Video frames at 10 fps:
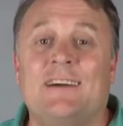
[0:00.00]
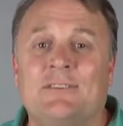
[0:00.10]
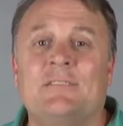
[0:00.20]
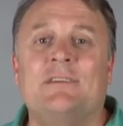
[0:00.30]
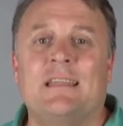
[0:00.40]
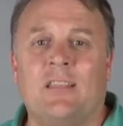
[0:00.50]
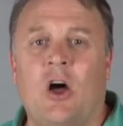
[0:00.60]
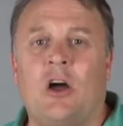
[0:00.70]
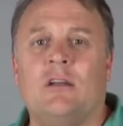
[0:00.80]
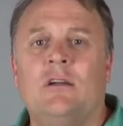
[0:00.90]
of an event
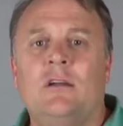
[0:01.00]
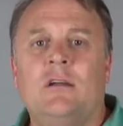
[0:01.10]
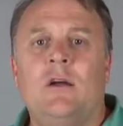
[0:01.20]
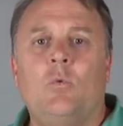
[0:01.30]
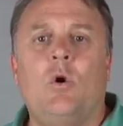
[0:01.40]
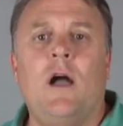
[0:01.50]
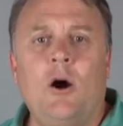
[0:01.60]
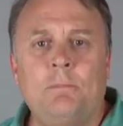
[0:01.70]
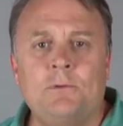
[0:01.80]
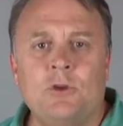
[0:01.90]
log will
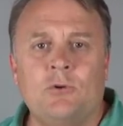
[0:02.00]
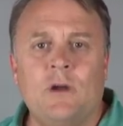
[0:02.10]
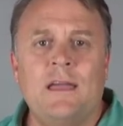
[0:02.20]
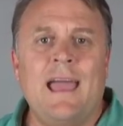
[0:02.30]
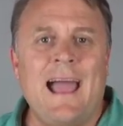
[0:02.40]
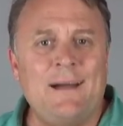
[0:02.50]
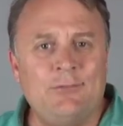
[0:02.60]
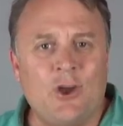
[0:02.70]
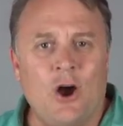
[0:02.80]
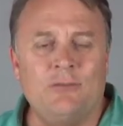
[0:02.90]
help you have
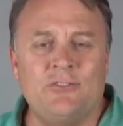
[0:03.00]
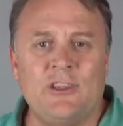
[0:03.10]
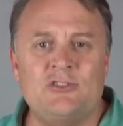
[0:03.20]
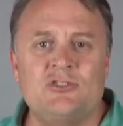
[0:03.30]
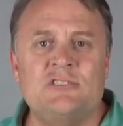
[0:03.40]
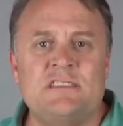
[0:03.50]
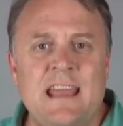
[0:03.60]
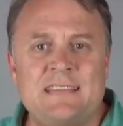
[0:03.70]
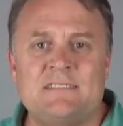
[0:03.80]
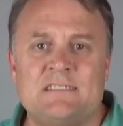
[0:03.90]
the conversations
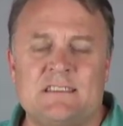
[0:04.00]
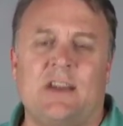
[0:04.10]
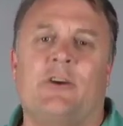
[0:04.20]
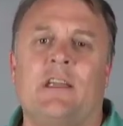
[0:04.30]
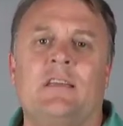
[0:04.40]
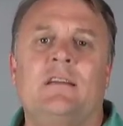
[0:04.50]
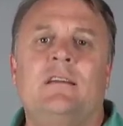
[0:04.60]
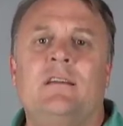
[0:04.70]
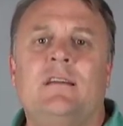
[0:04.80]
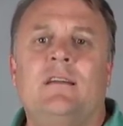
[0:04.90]
necessary
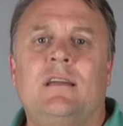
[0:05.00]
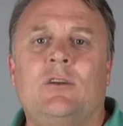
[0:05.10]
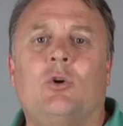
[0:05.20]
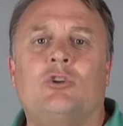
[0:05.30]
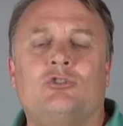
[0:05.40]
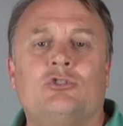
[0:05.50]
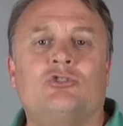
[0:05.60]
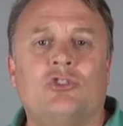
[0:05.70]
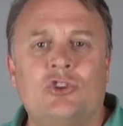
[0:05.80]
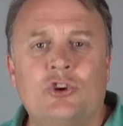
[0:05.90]
in order to
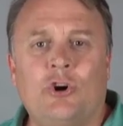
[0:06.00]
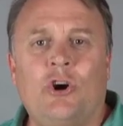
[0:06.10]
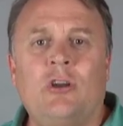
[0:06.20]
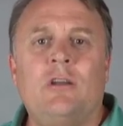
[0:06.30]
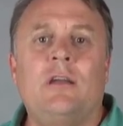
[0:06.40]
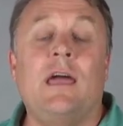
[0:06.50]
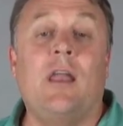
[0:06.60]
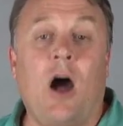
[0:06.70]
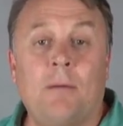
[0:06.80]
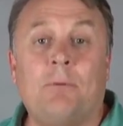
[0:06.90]
secure
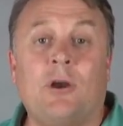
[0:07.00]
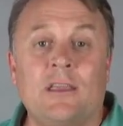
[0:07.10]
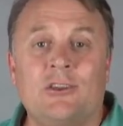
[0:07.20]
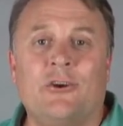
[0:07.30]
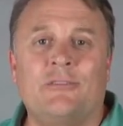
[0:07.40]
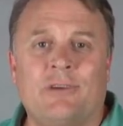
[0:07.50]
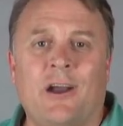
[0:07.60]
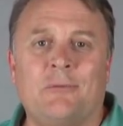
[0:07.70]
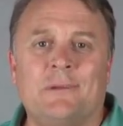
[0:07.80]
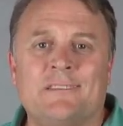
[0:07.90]
and operate your
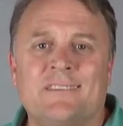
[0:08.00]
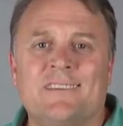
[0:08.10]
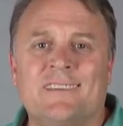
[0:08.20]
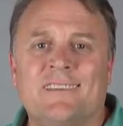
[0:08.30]
environments.